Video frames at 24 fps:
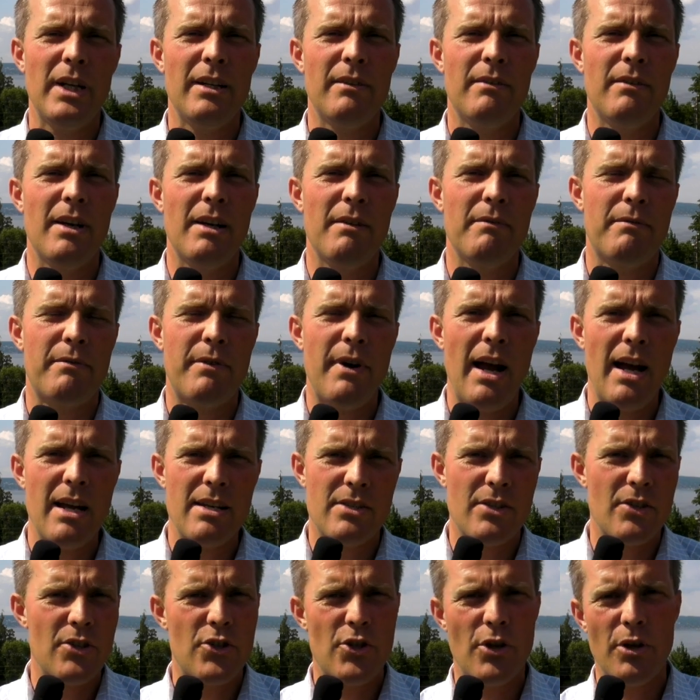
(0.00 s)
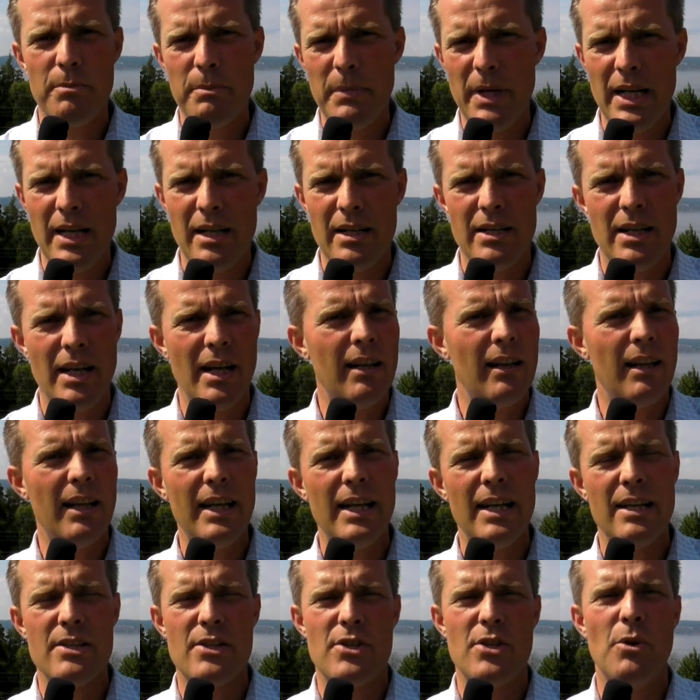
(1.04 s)
in France and Germany and
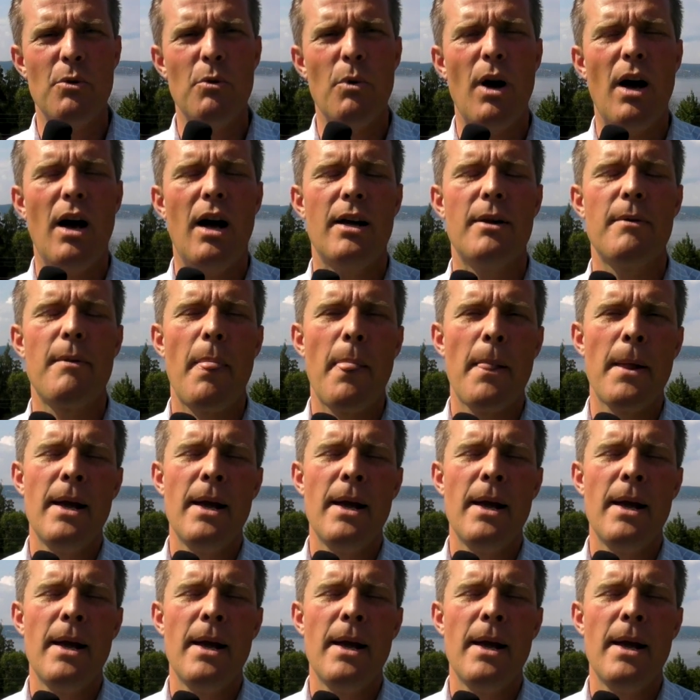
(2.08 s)
Italy and so on.